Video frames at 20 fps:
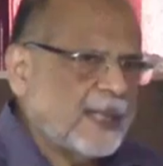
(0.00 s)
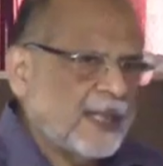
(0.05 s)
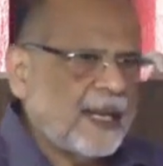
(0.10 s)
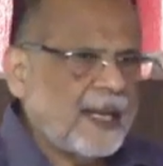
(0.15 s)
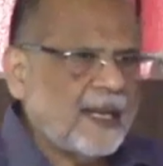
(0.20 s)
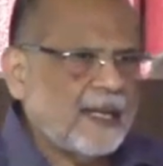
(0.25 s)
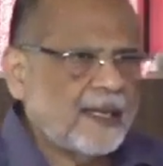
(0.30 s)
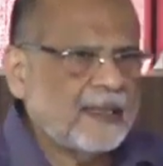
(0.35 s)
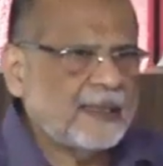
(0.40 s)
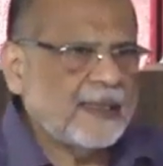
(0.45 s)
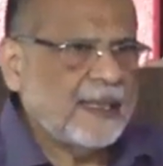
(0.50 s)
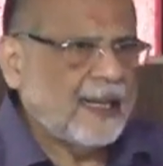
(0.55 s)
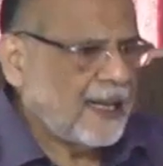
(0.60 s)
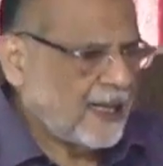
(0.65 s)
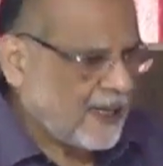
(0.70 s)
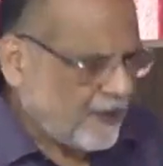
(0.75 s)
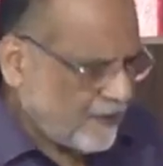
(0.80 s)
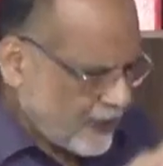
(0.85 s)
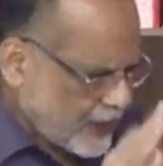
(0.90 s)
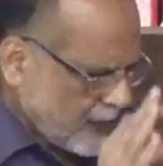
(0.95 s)
per acre they
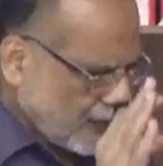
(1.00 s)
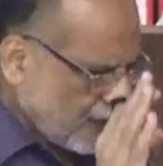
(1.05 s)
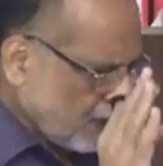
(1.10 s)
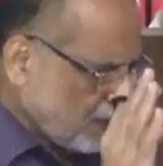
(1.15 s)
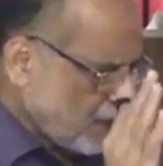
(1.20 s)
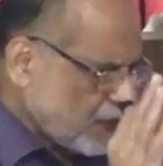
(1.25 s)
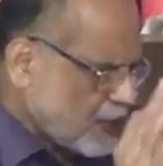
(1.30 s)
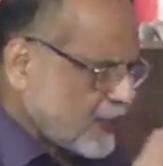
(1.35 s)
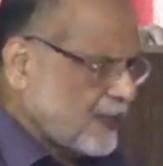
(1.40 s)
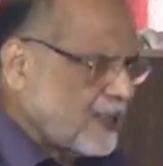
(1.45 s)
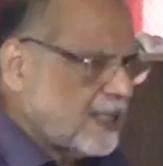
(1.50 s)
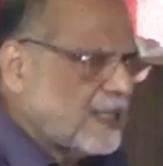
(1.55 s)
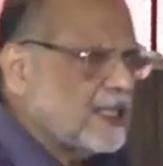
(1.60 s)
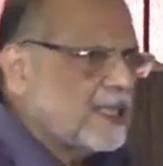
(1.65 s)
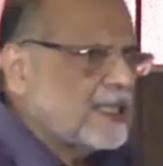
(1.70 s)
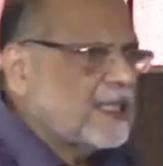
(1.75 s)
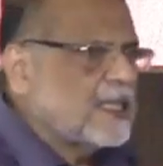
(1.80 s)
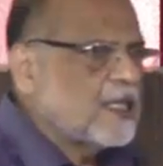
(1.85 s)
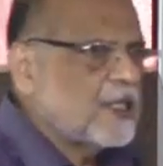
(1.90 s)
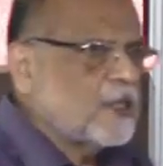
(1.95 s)
harvested almost
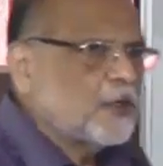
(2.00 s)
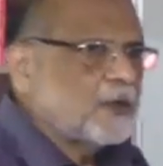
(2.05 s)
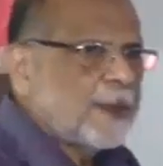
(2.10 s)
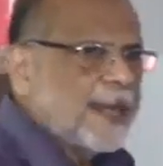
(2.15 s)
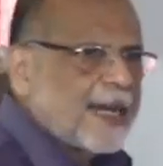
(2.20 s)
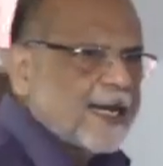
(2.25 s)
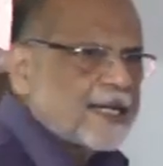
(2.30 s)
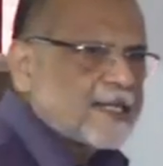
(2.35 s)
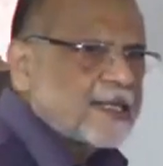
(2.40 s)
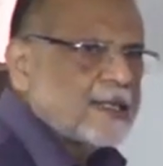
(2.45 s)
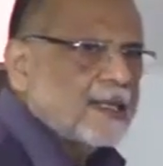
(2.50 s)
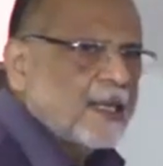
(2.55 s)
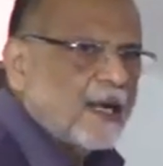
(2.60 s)
30-32 bags